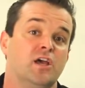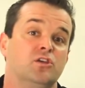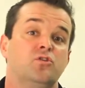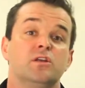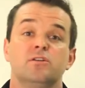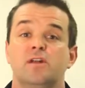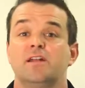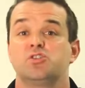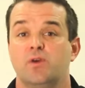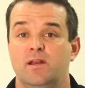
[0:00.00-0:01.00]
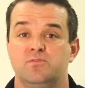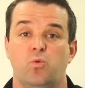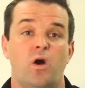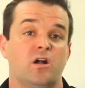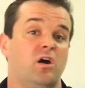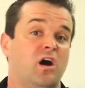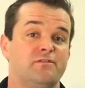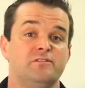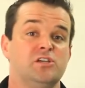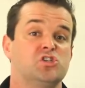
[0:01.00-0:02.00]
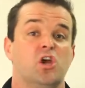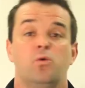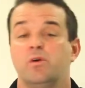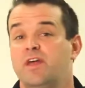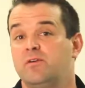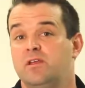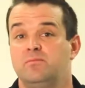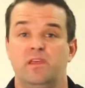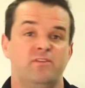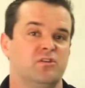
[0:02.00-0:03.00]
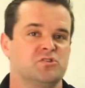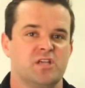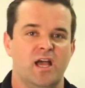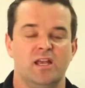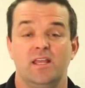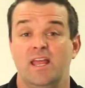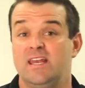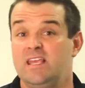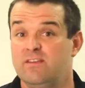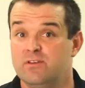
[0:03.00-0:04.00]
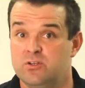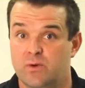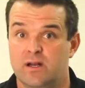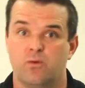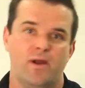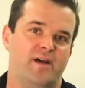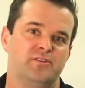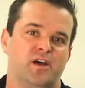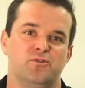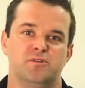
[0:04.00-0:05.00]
you can learn how to train him to walk off-leash without him leaving your side, and even do it around other